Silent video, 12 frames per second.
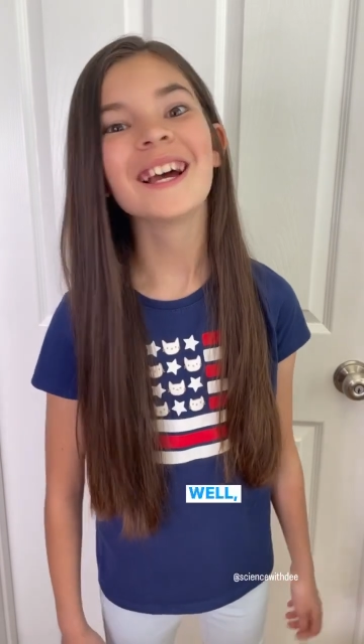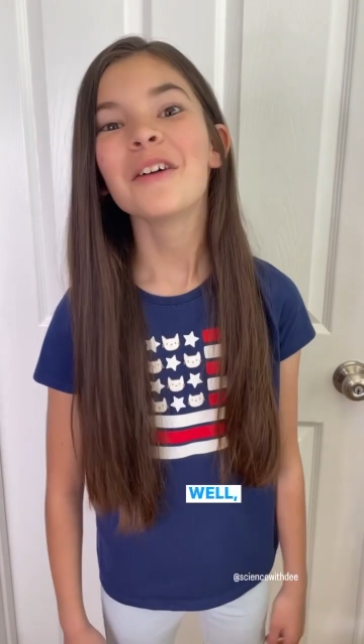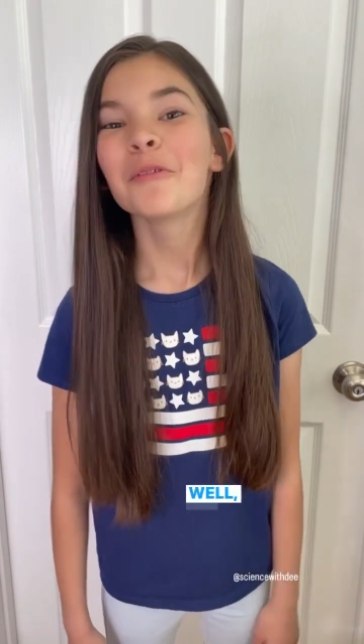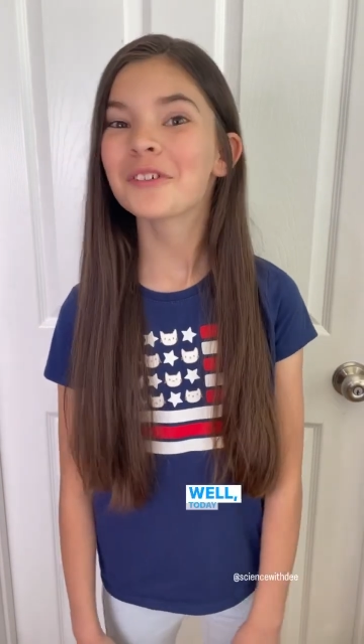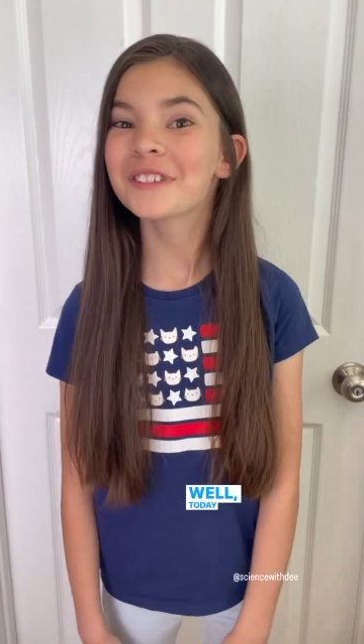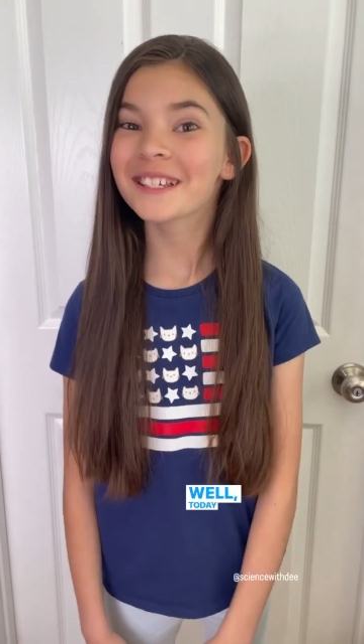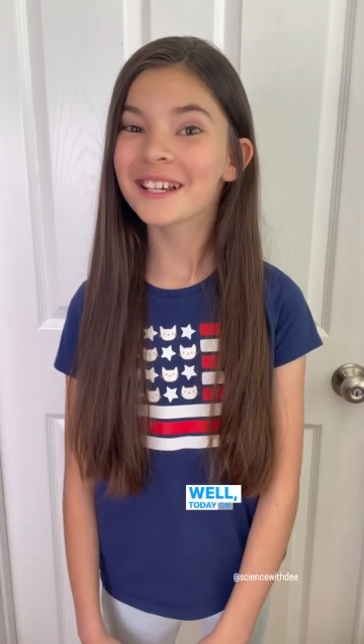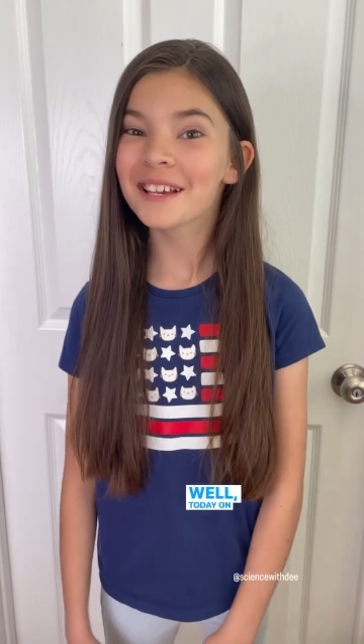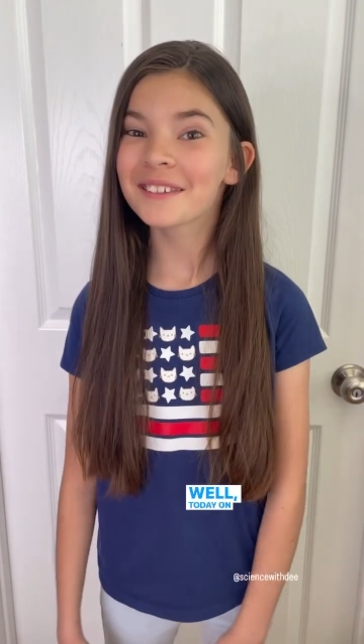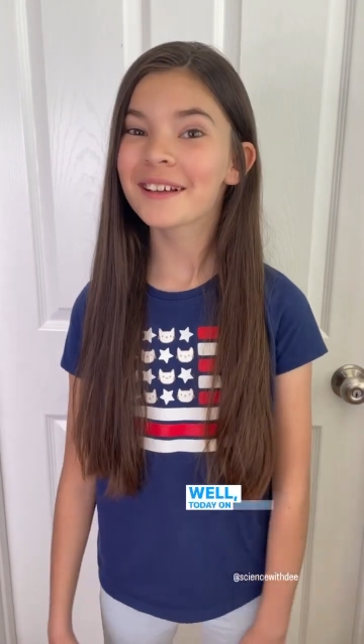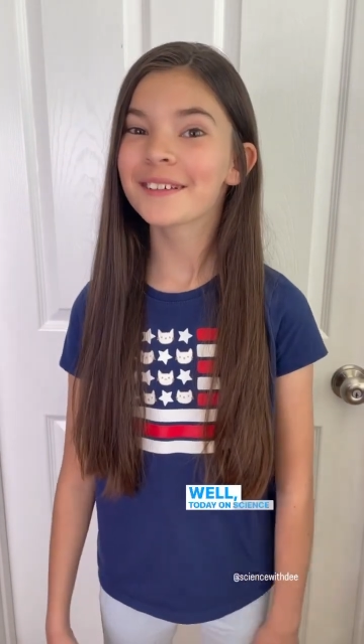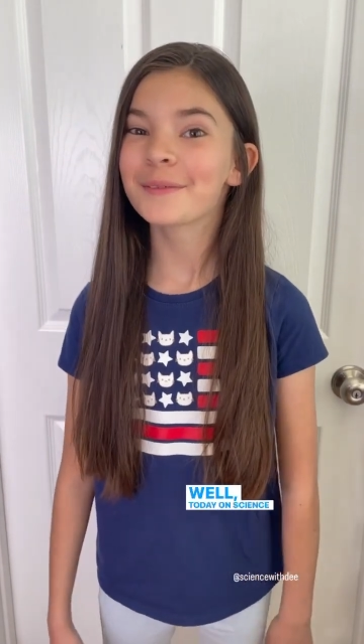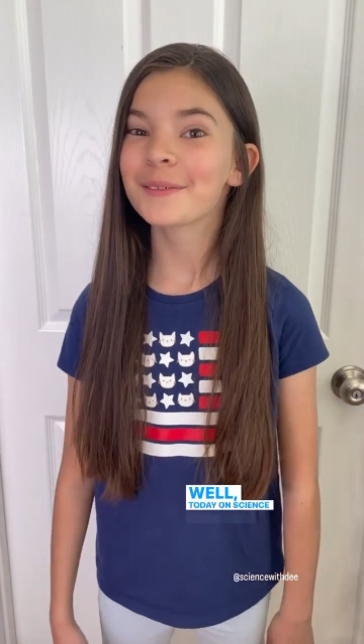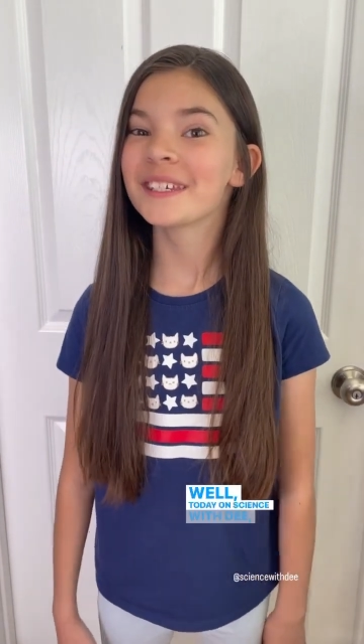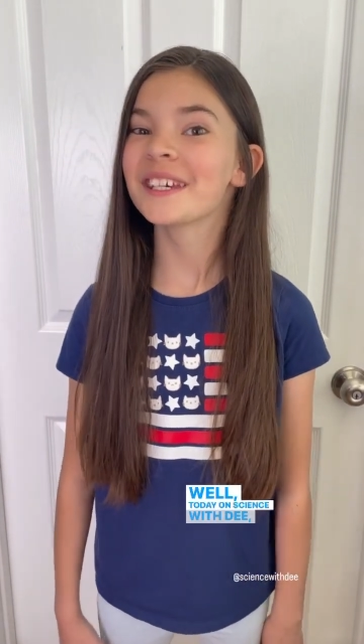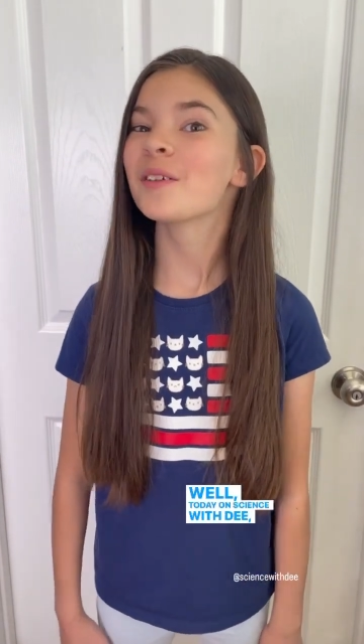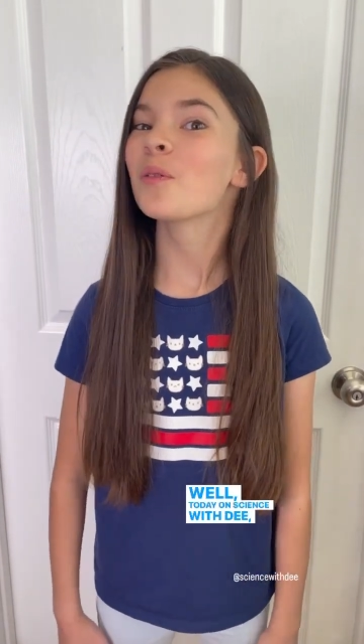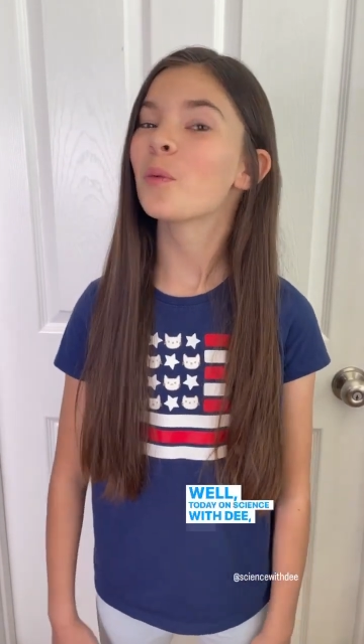Well, today on Science
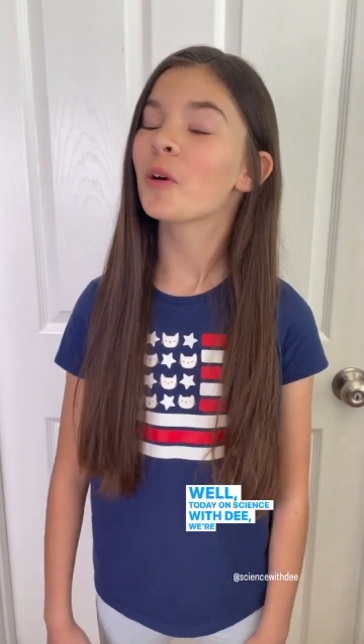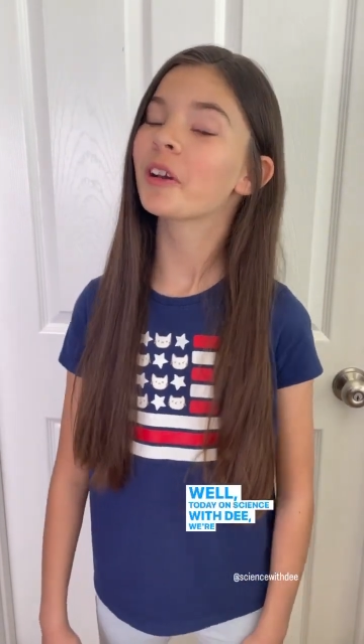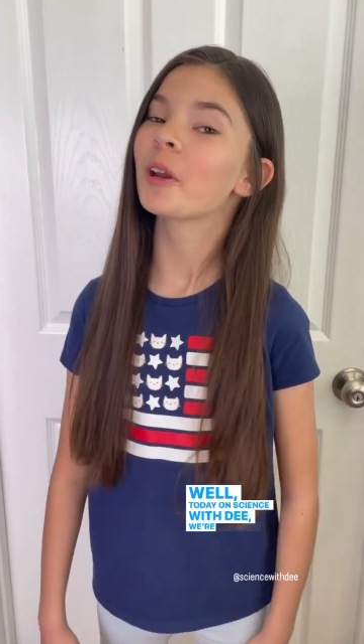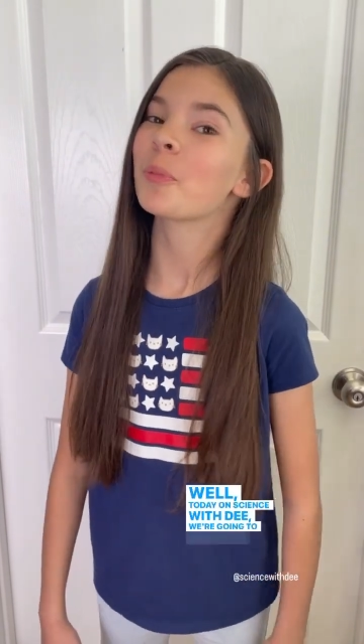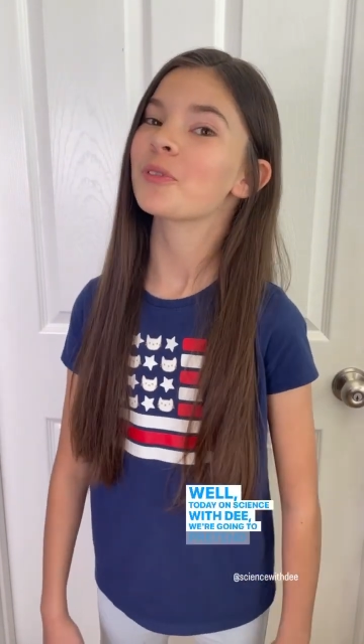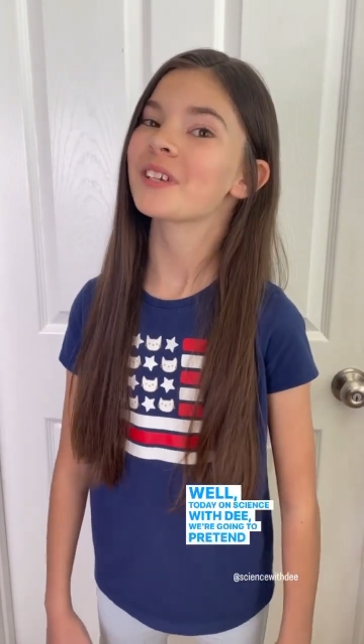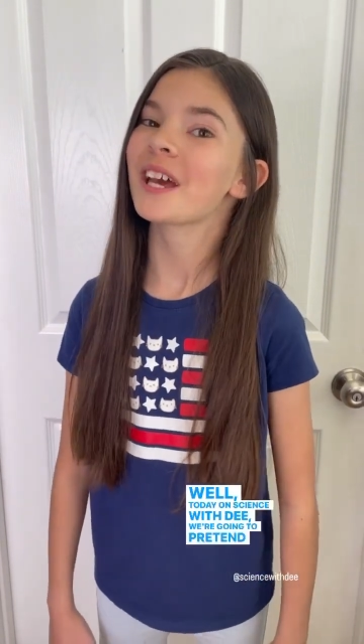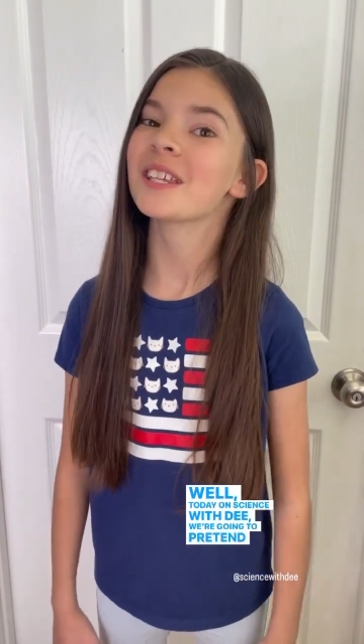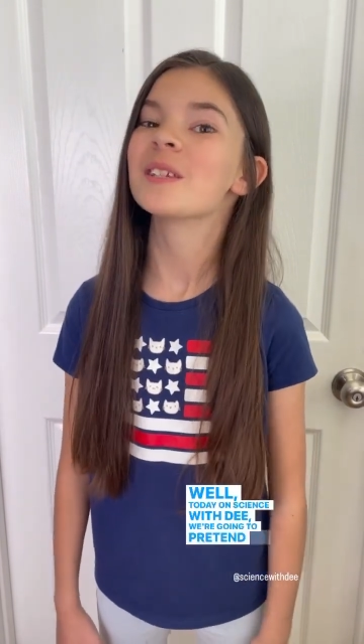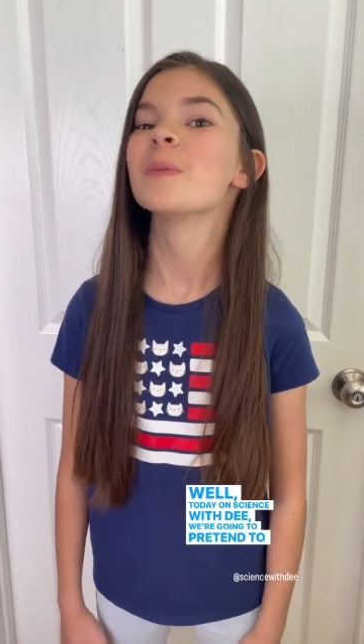Dee, we're going to pretend to